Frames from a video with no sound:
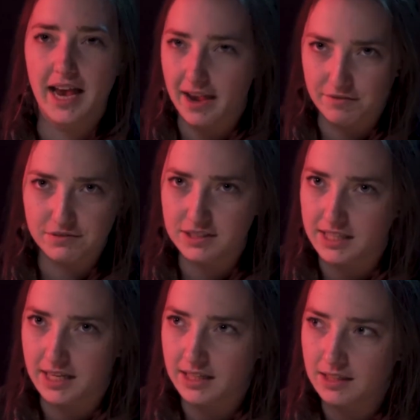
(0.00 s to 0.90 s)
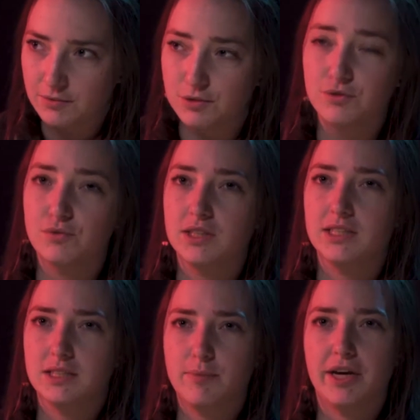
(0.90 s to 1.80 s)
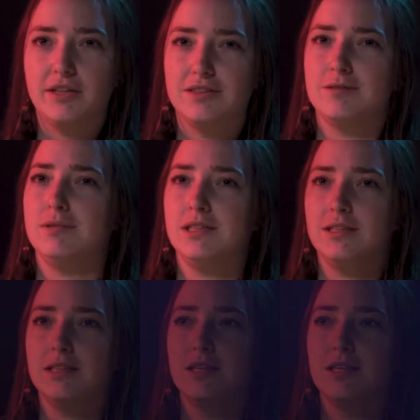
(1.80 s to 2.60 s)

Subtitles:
every day was really inspiring to me.